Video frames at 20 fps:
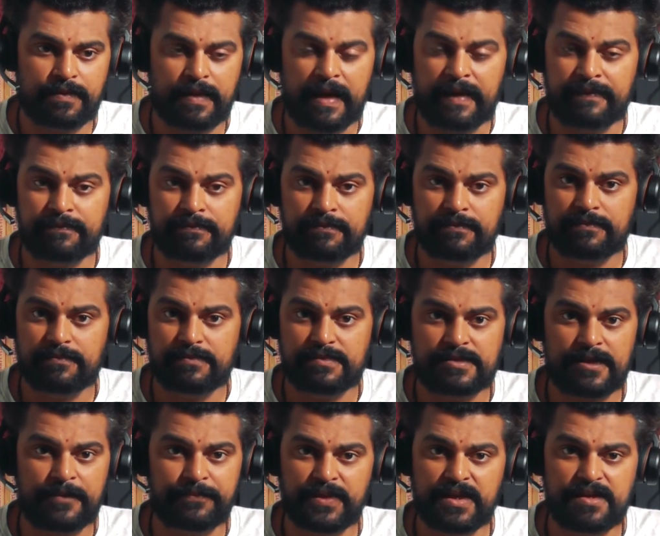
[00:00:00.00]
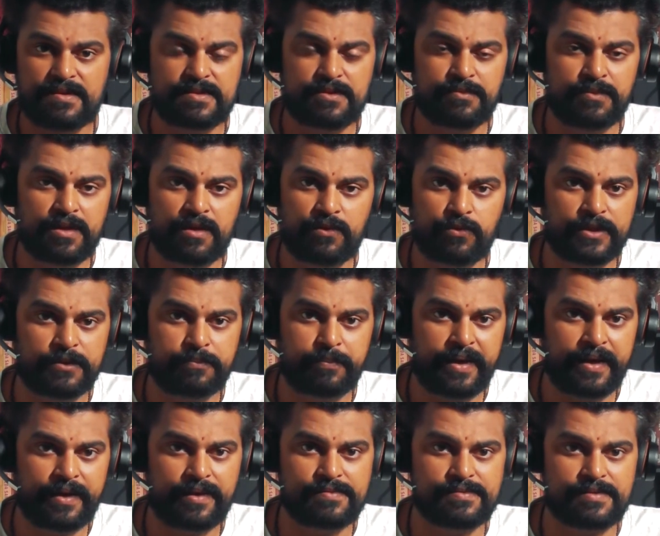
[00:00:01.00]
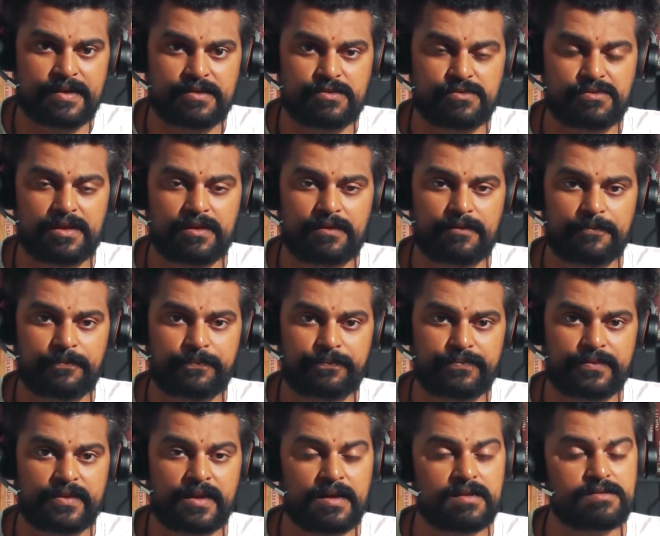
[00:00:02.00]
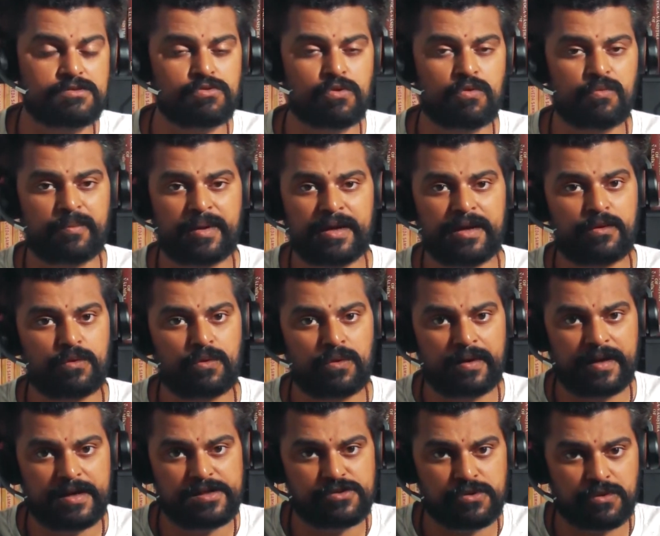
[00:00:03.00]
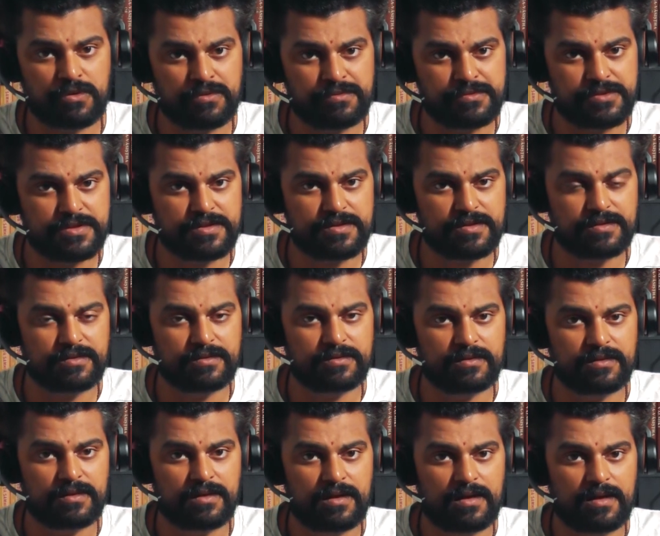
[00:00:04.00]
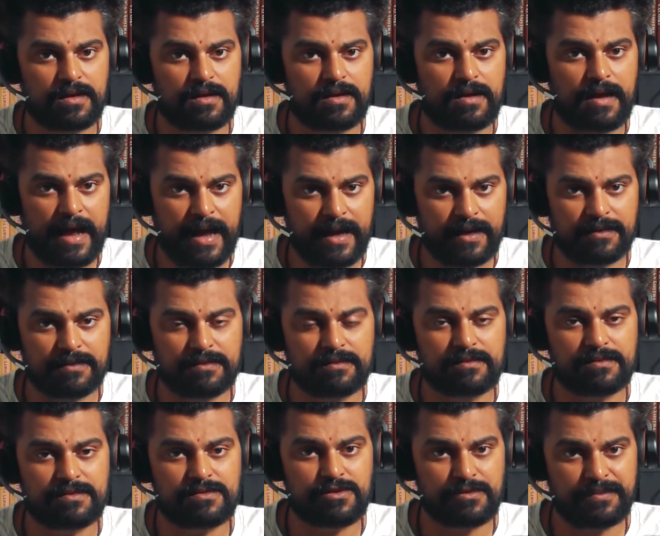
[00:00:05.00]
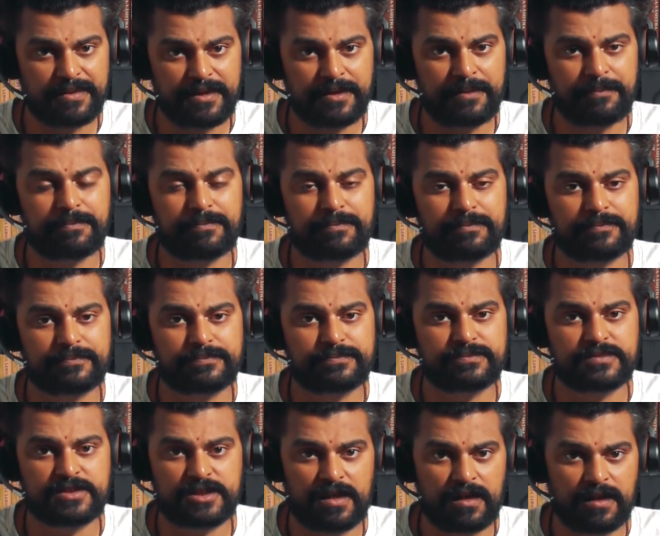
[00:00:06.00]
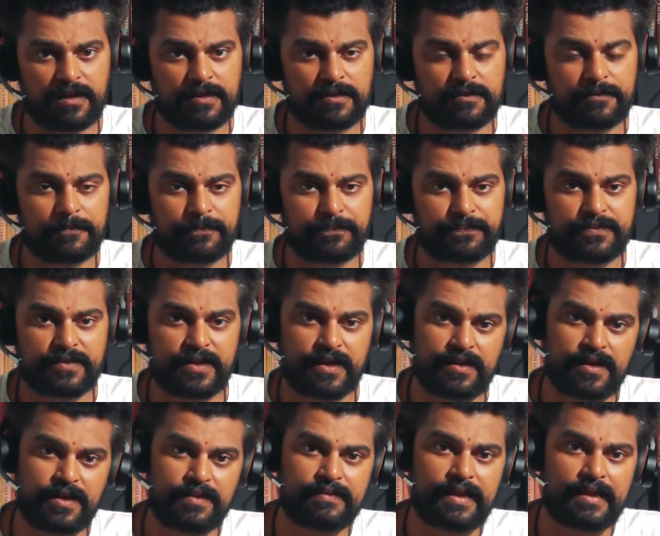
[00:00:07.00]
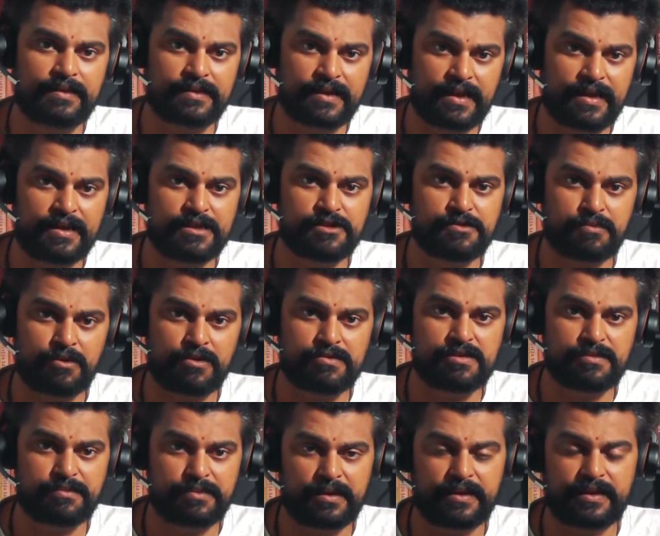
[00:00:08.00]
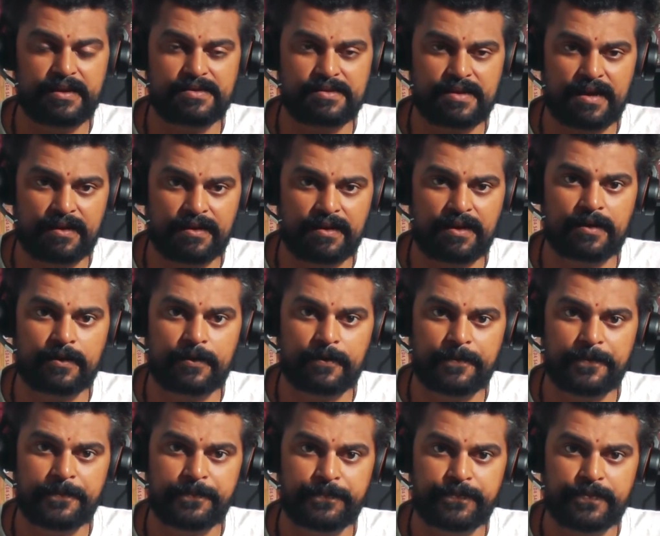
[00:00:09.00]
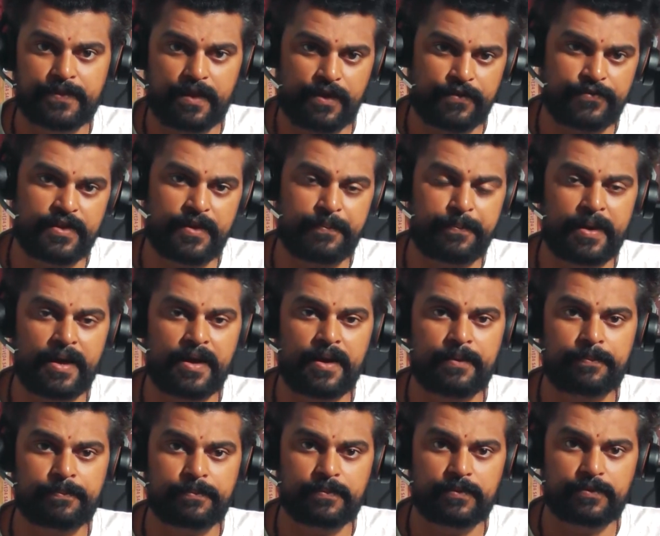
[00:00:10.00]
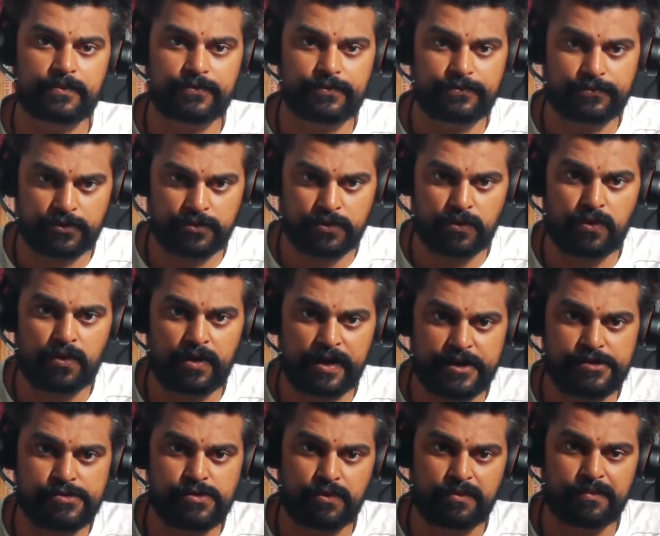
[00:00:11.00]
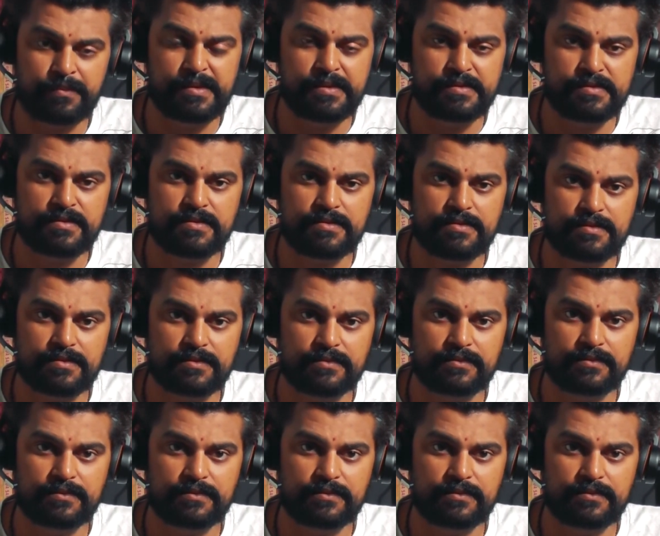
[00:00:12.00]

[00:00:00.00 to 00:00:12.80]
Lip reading: And something similar with parents as well. There are so many old age homes and so many children thinking that their responsibilities are done if they pay up for the old age home bills.